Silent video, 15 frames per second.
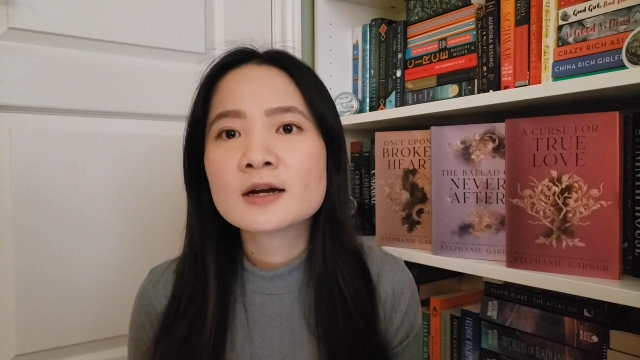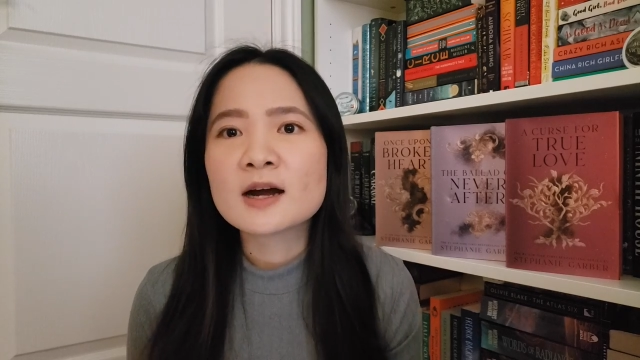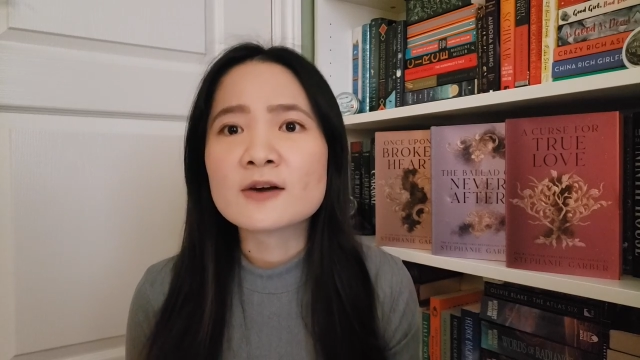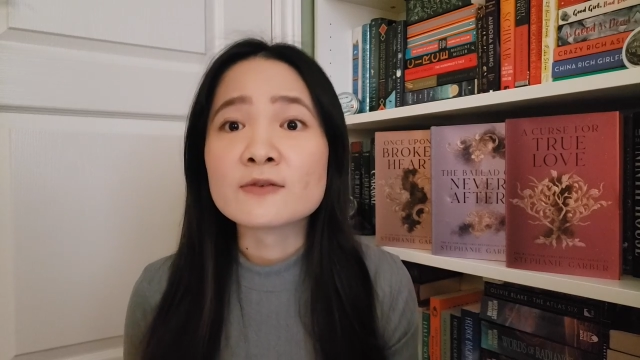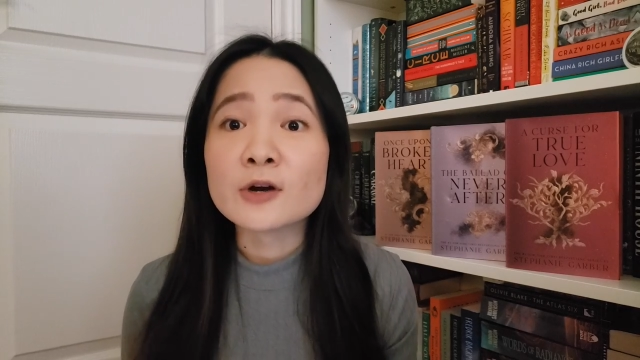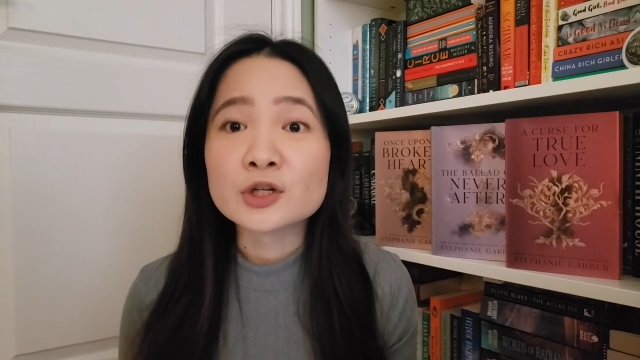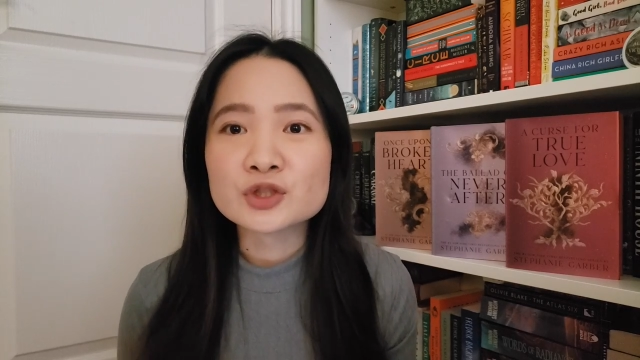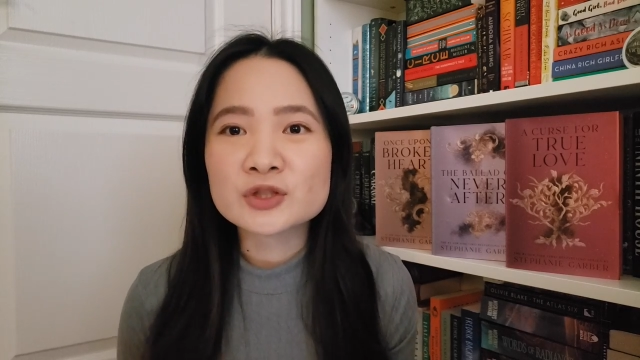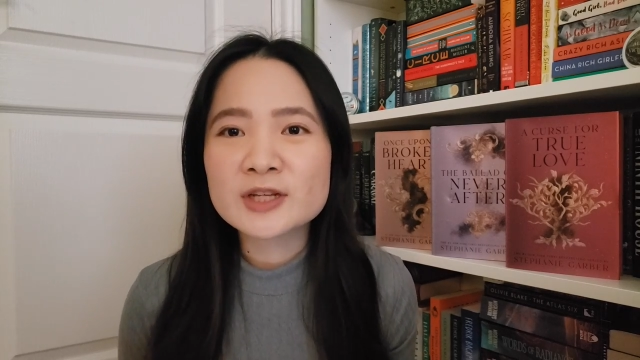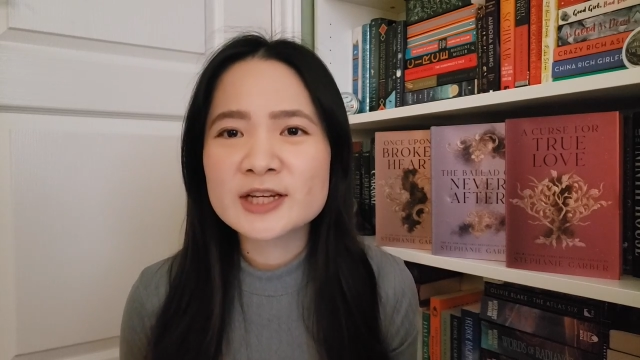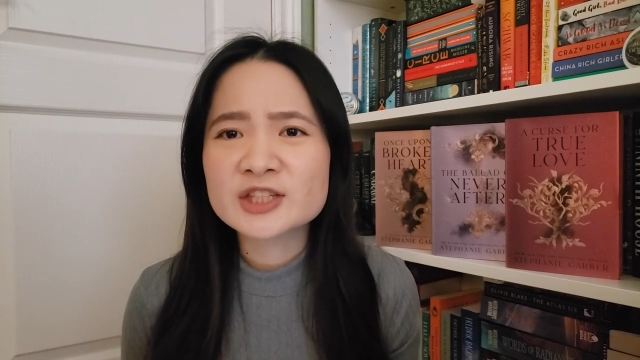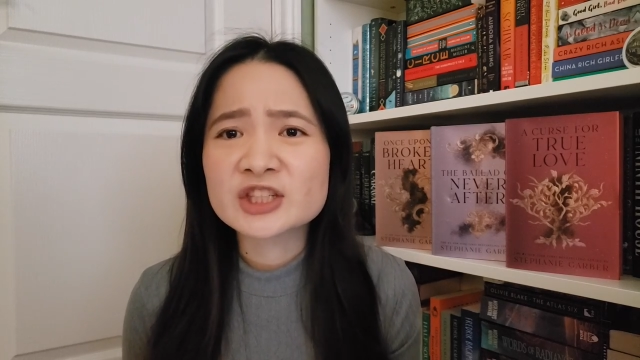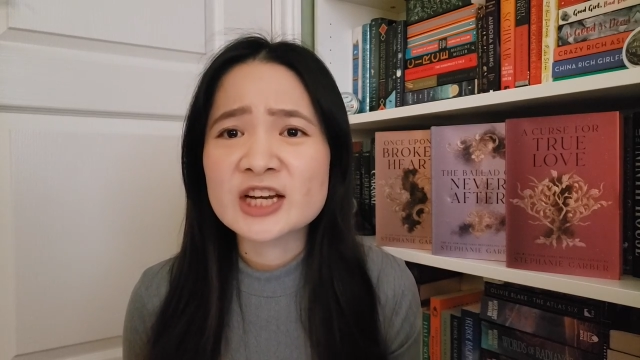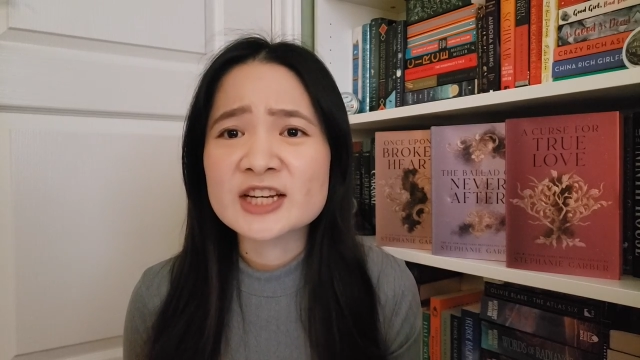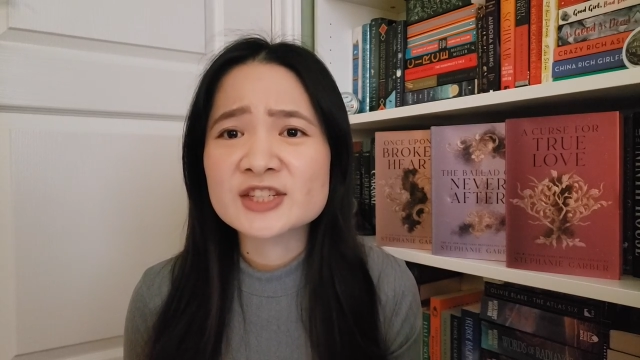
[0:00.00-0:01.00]
Evangeline and
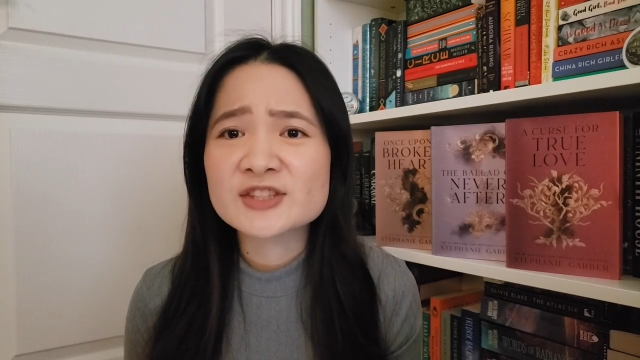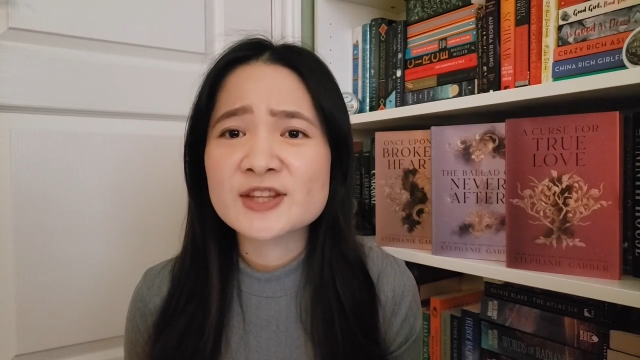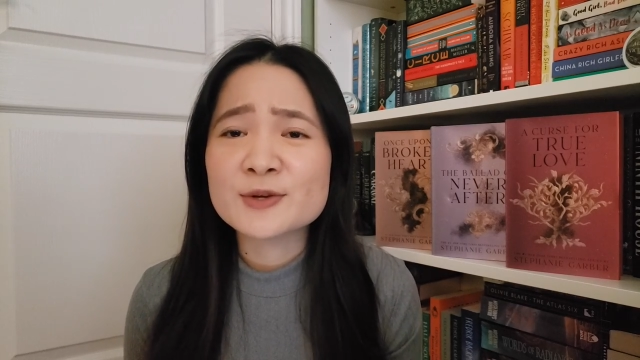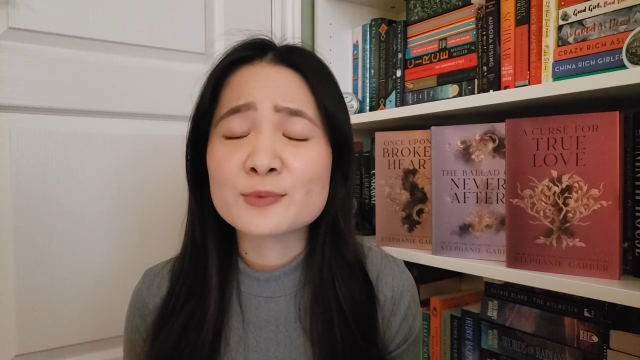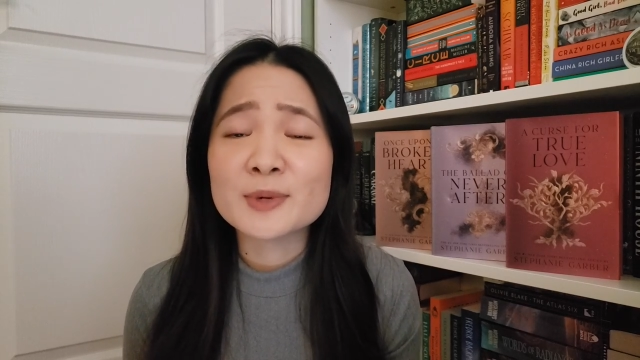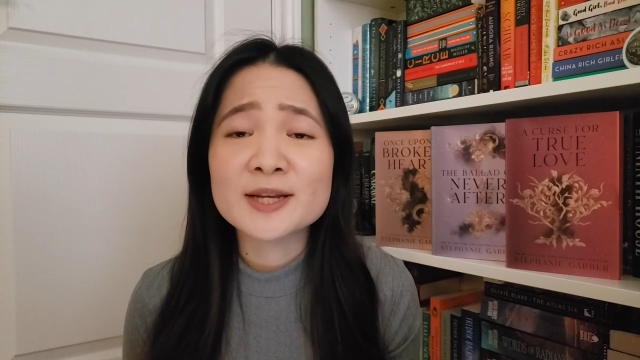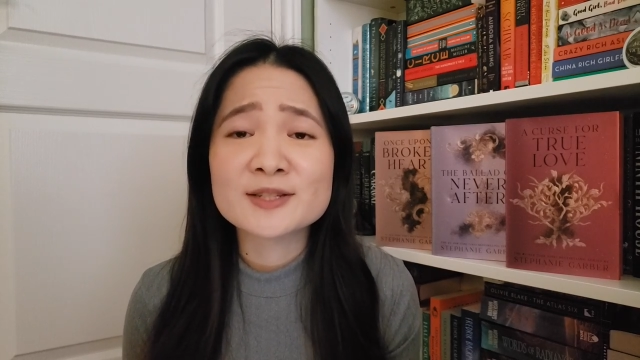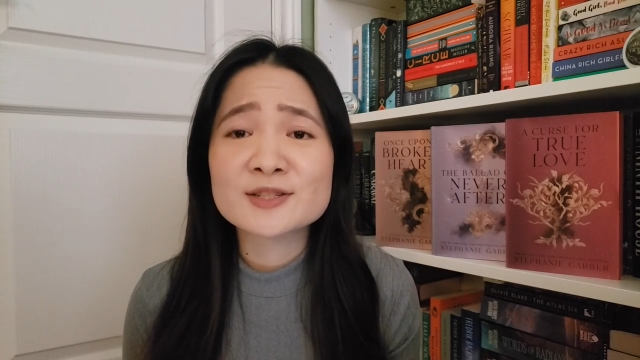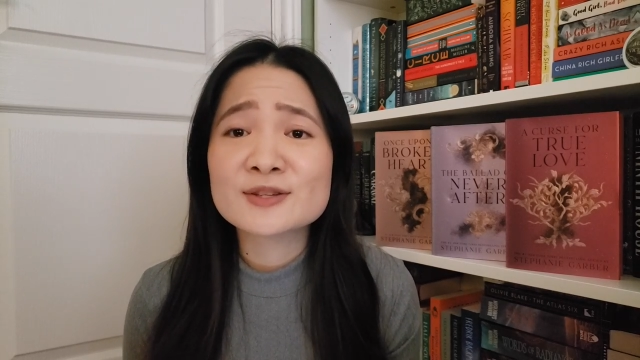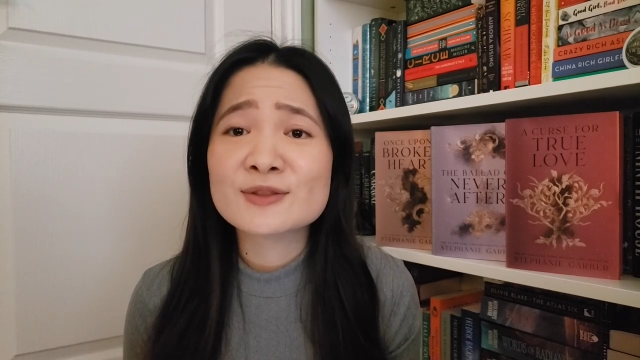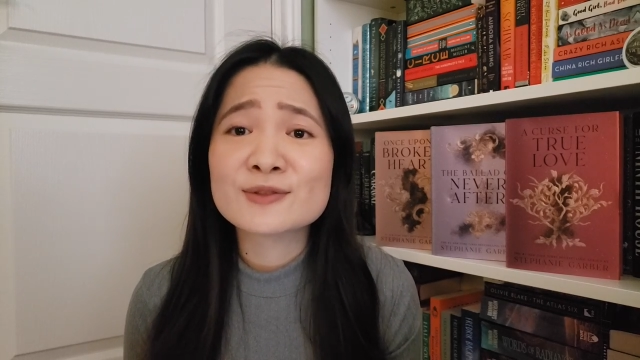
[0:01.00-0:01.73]
Jacks, they went